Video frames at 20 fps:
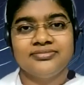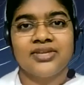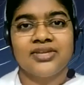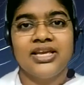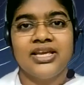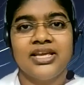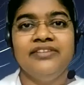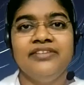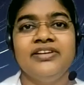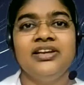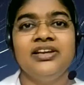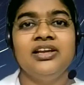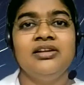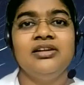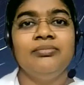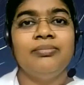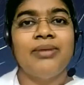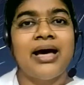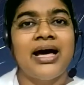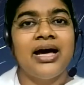Even
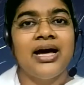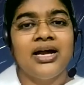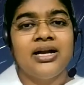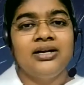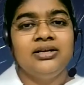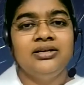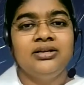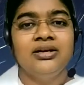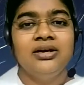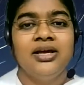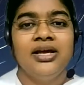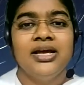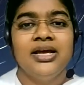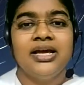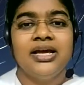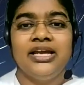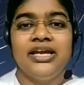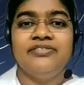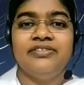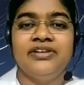in bad,
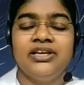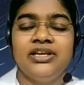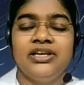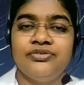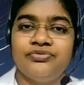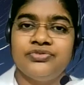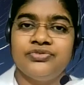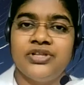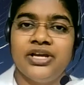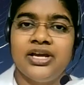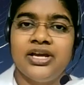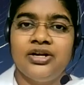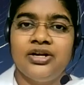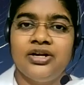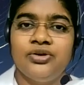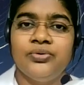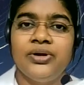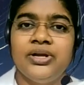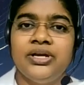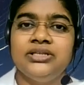even if they are
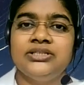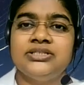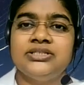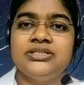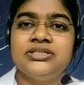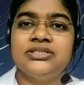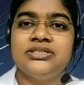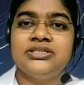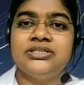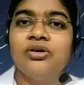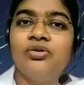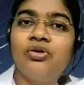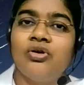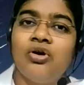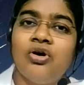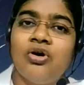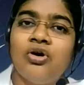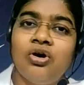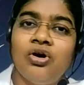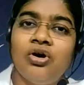doing something
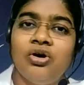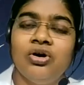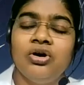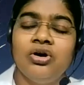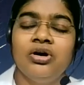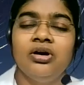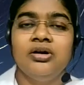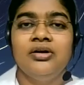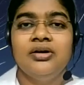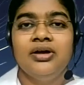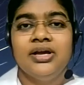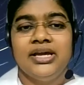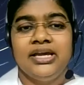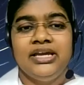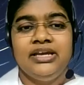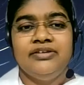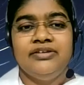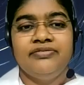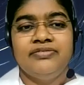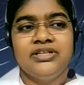wrong,
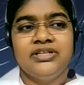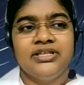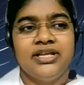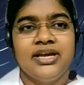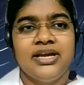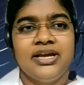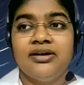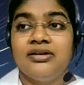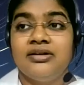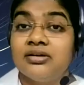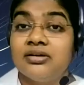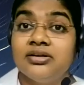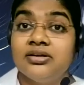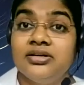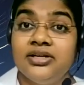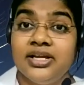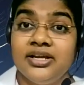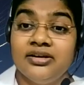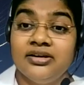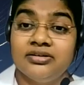even they are
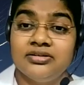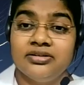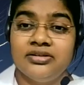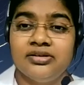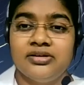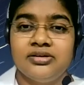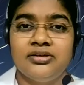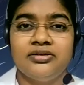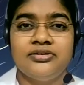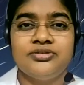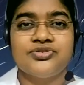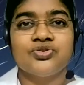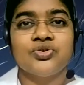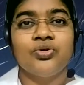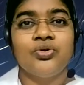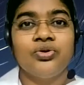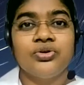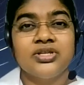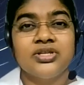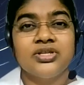hurting others
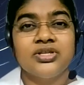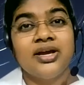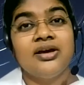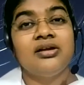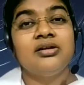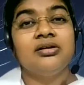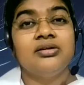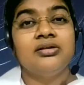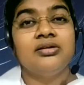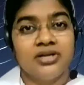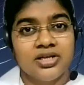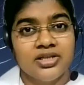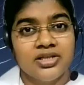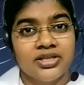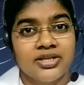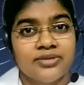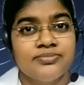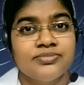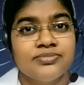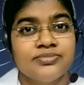or they are hurting
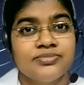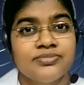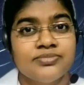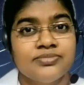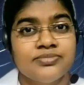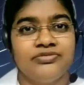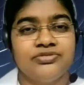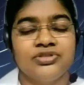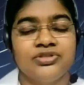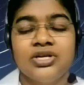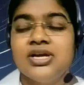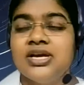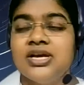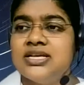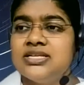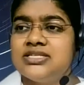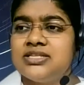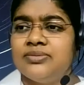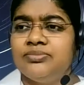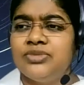themselves,
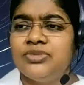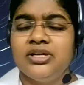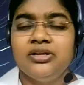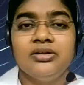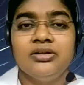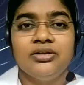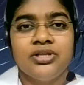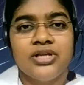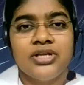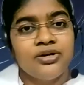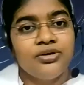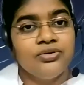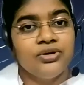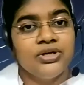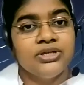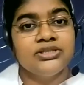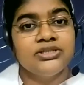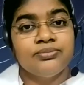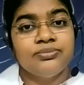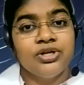something they are
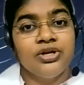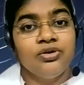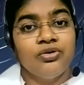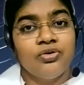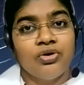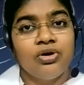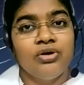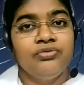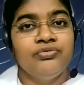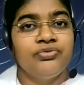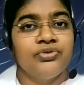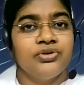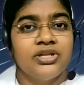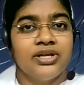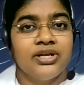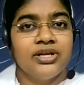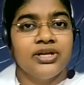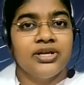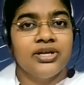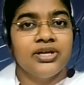doing something wrong for
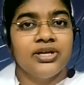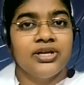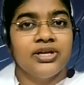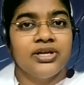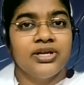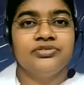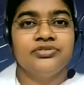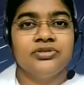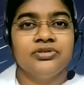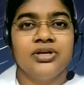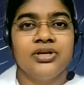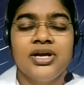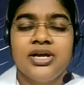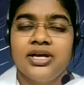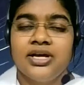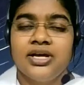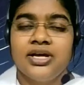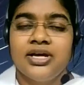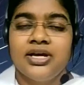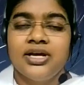themselves,
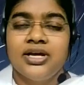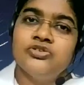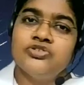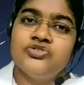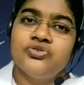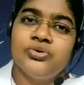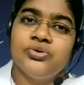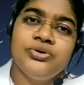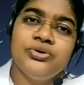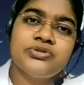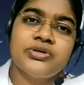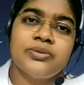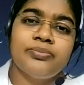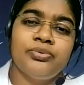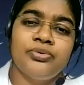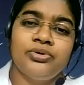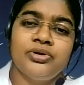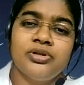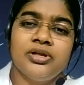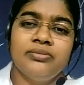then also you
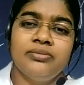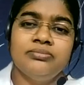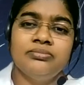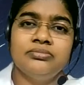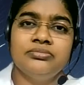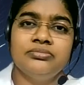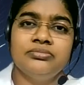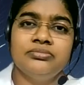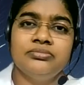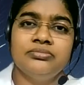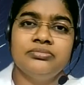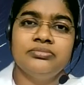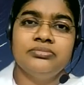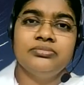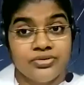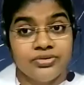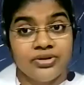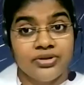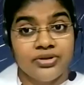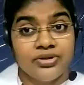support them? Do you
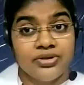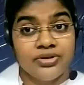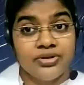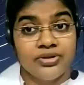do that?